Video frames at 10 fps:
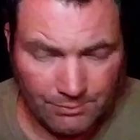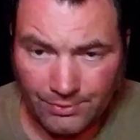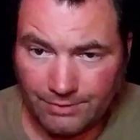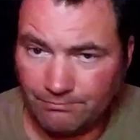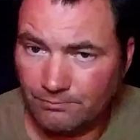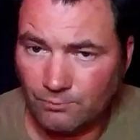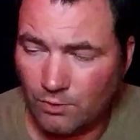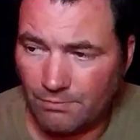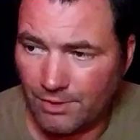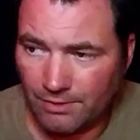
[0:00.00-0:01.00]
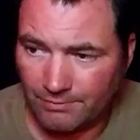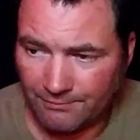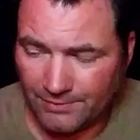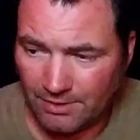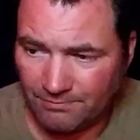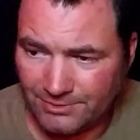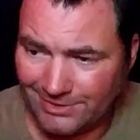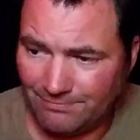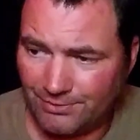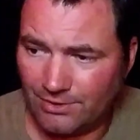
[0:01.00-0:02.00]
I went in Walmart, I found a
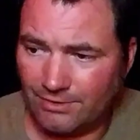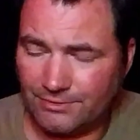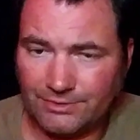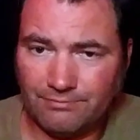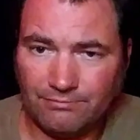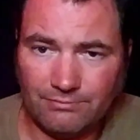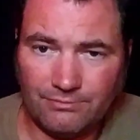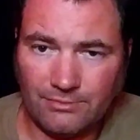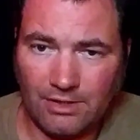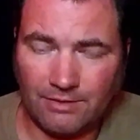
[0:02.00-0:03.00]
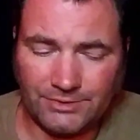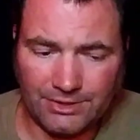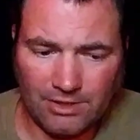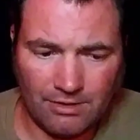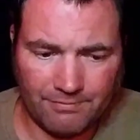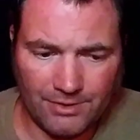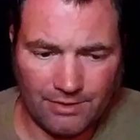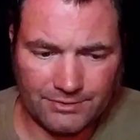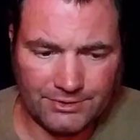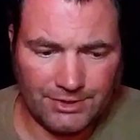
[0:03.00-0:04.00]
$10
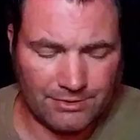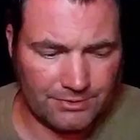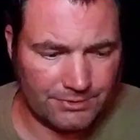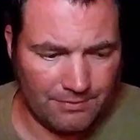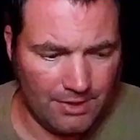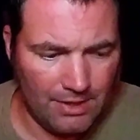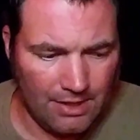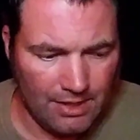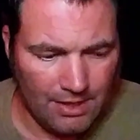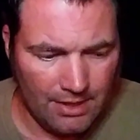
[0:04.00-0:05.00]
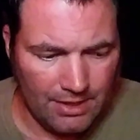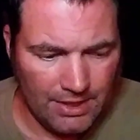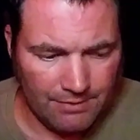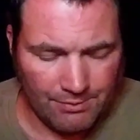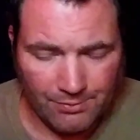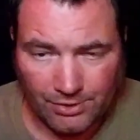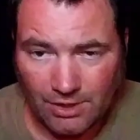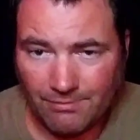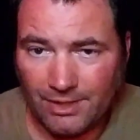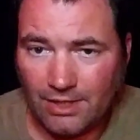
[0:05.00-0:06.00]
pair of sneakers. And when we were
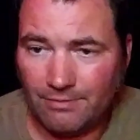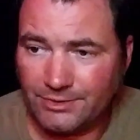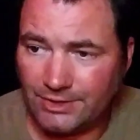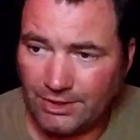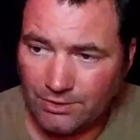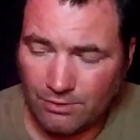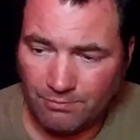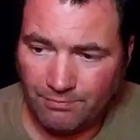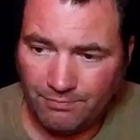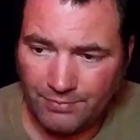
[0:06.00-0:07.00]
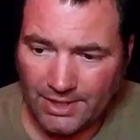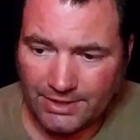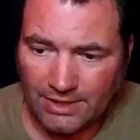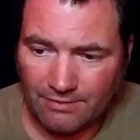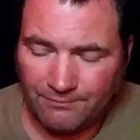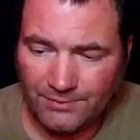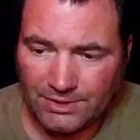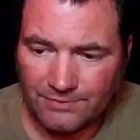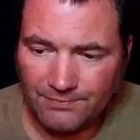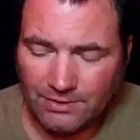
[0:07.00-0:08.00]
coming out, because I had to go back out and
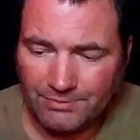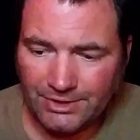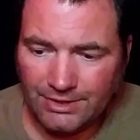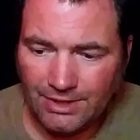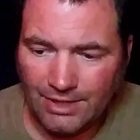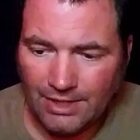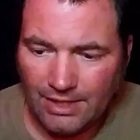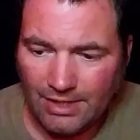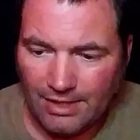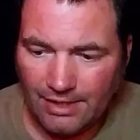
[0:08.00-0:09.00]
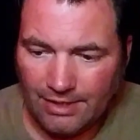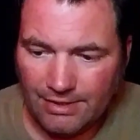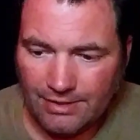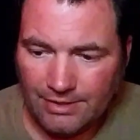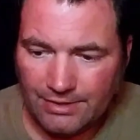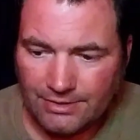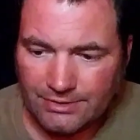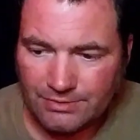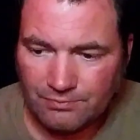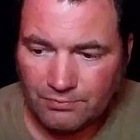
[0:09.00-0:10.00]
finish filming, and
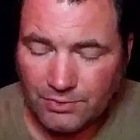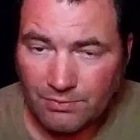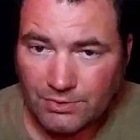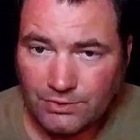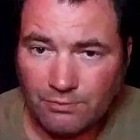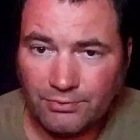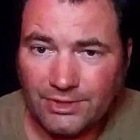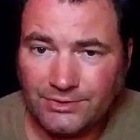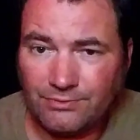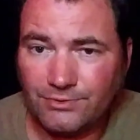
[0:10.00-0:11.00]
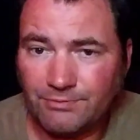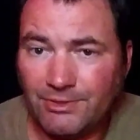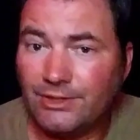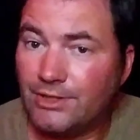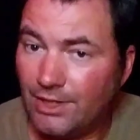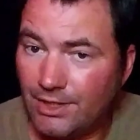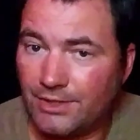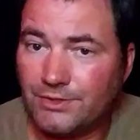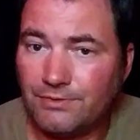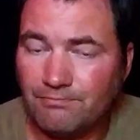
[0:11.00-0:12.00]
there was no place to spend
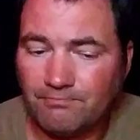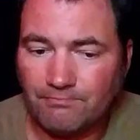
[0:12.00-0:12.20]
cash.